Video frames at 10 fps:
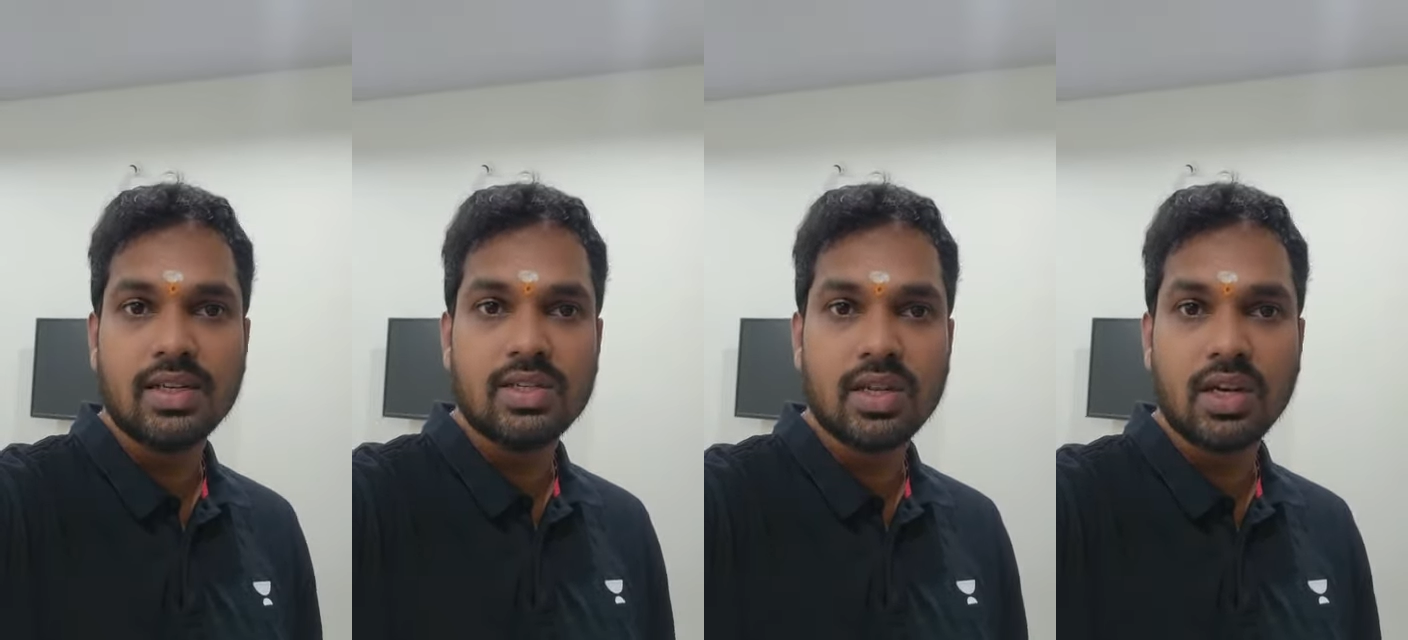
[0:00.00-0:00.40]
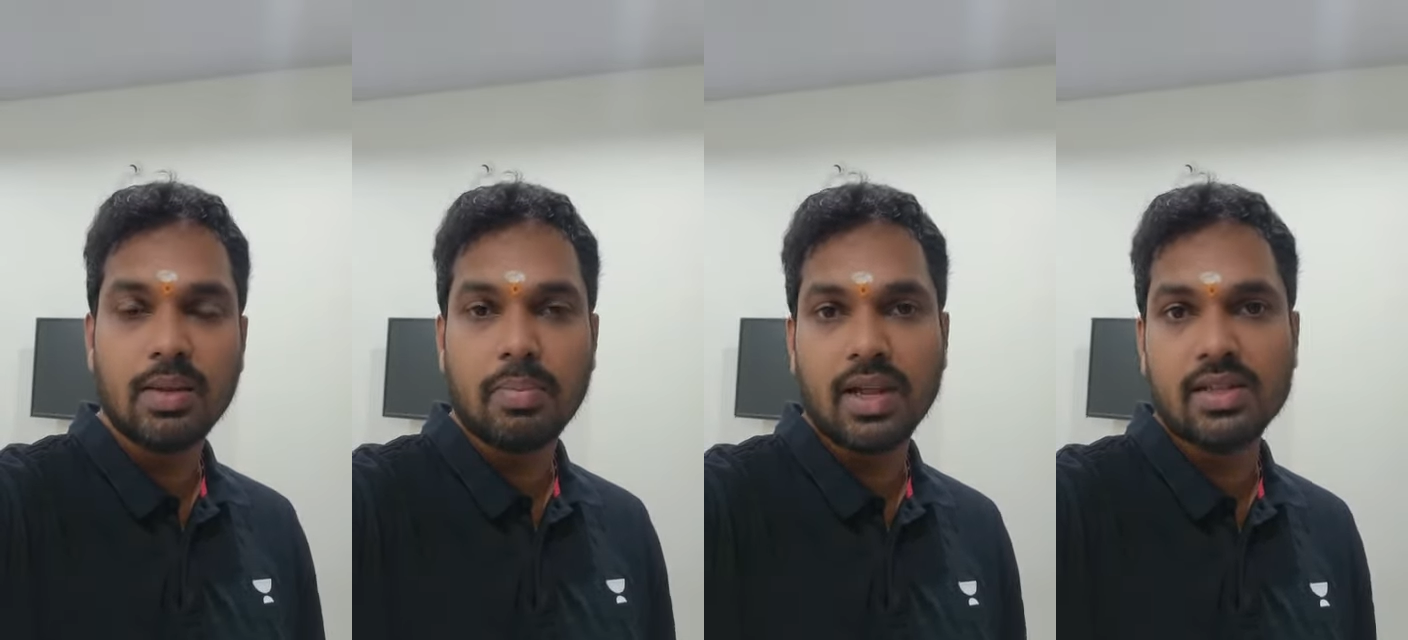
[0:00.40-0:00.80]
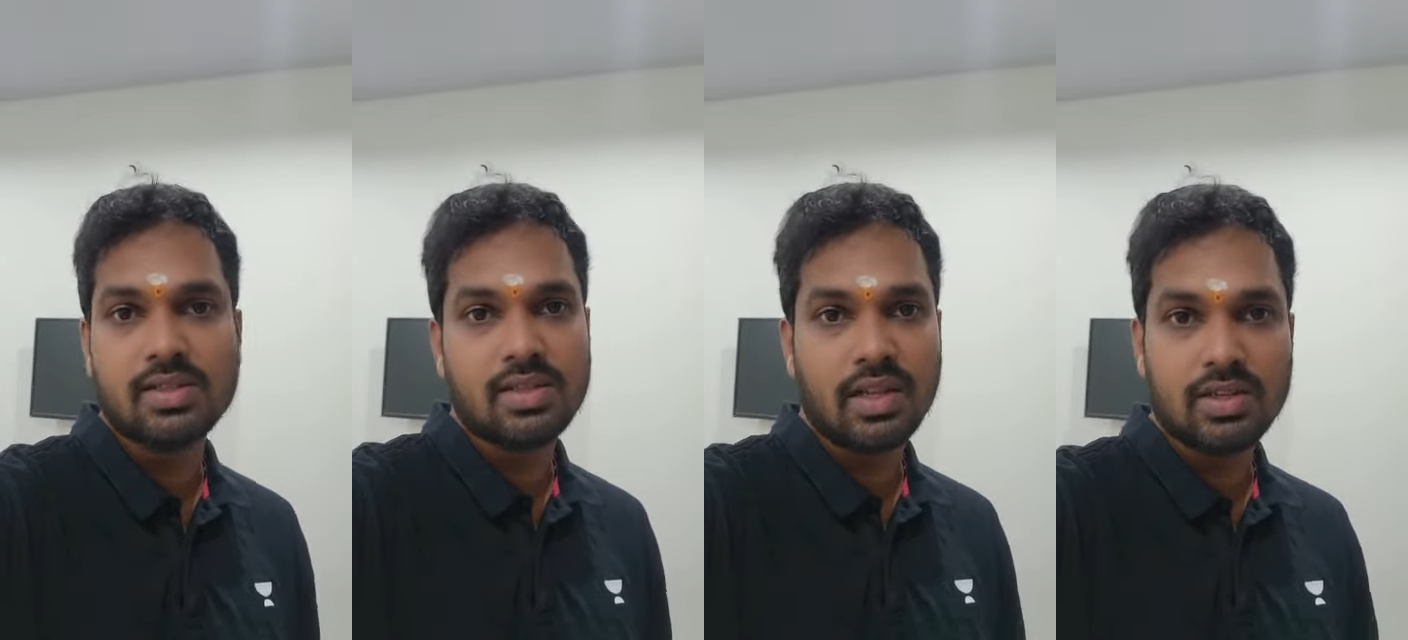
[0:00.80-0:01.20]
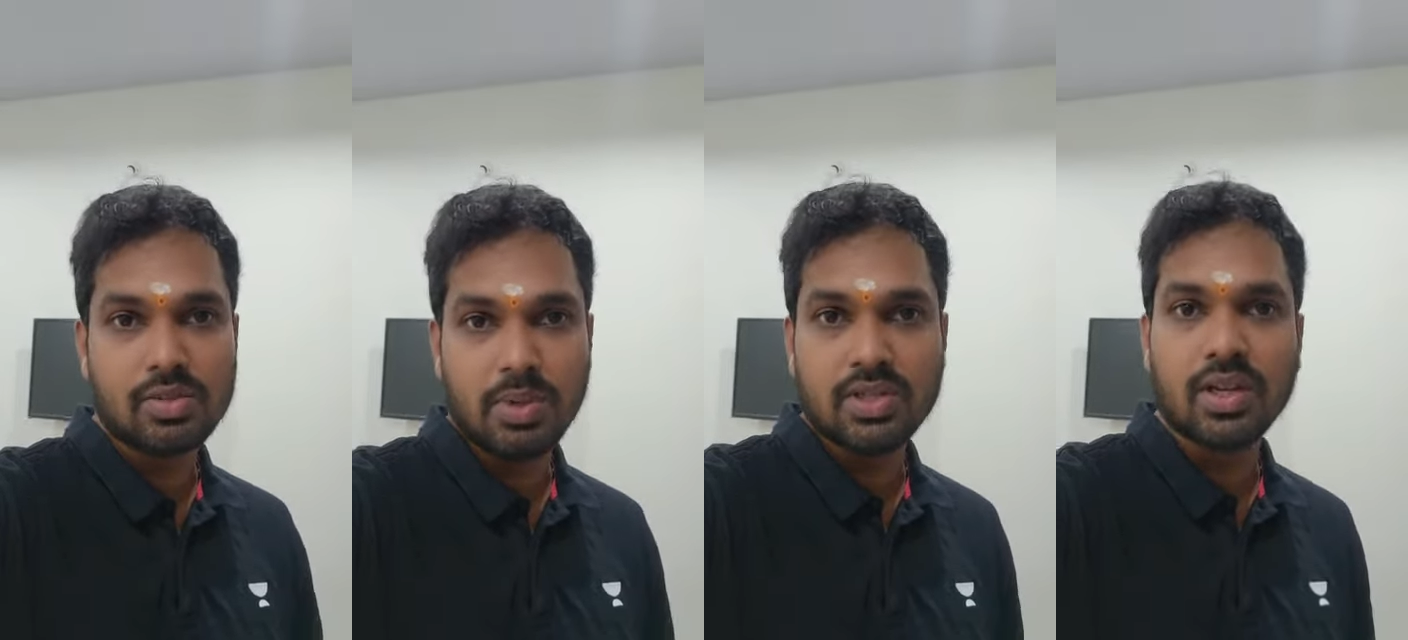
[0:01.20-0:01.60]
Initially plus, then
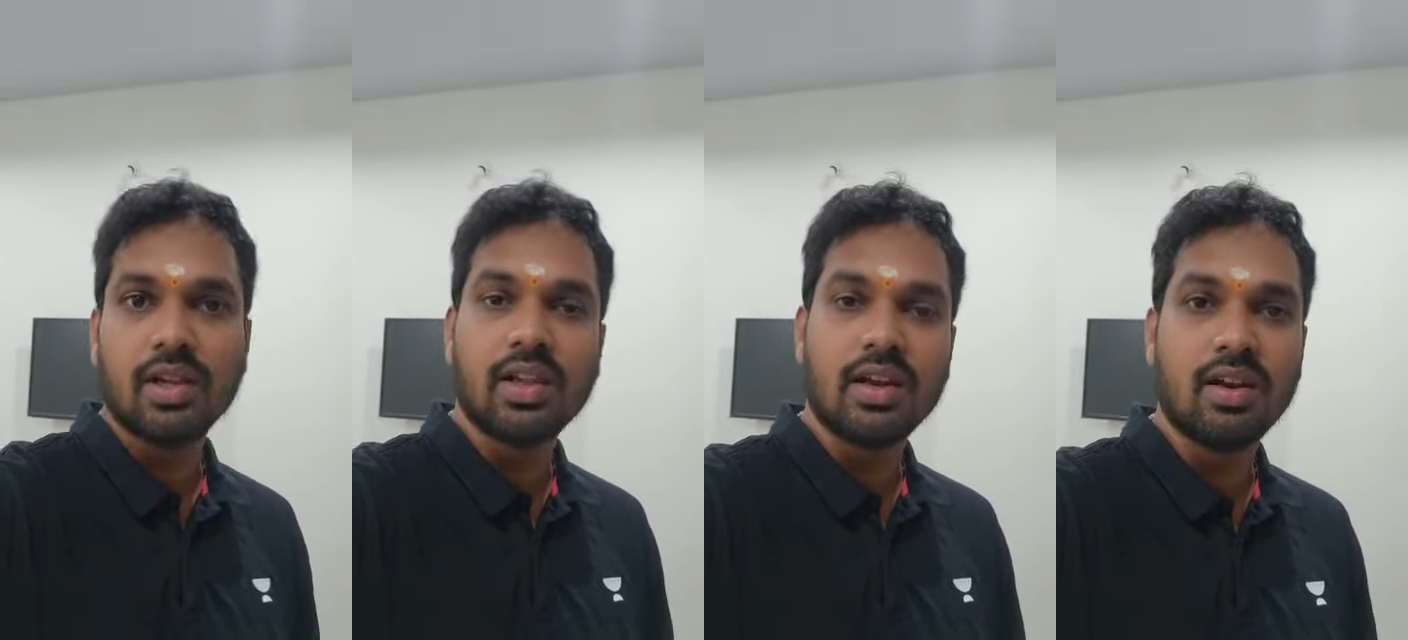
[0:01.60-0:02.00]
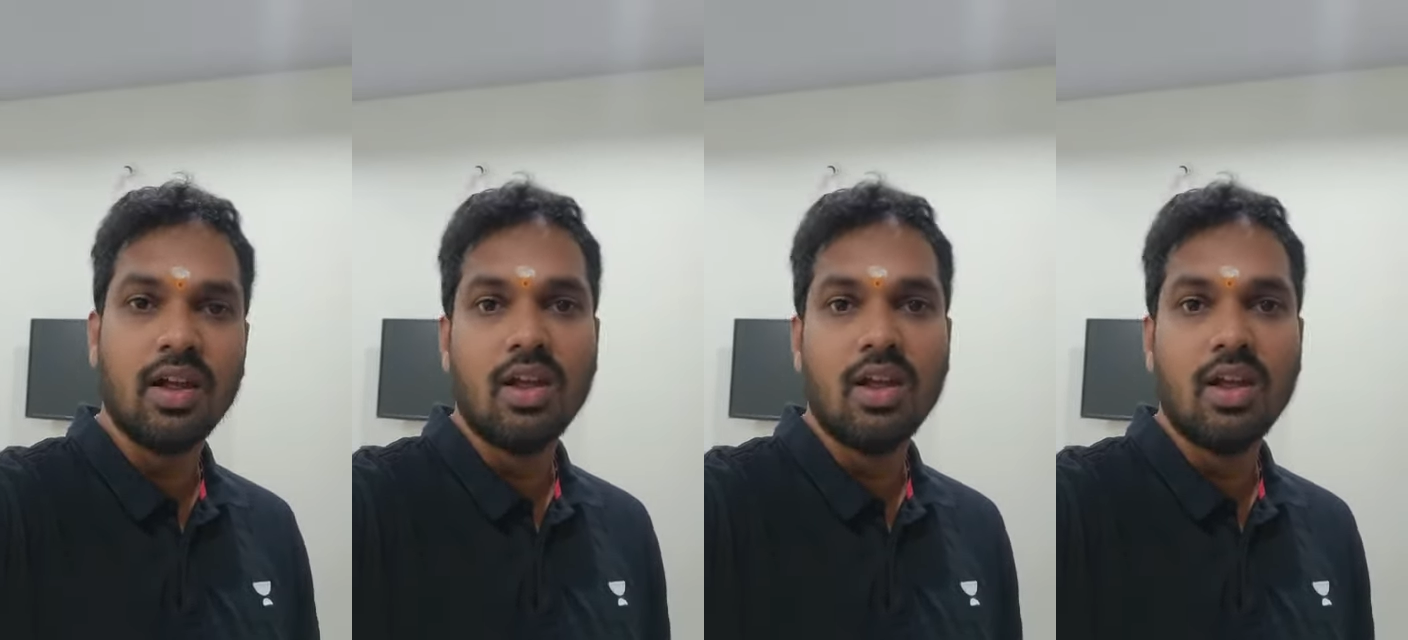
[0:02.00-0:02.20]
special, then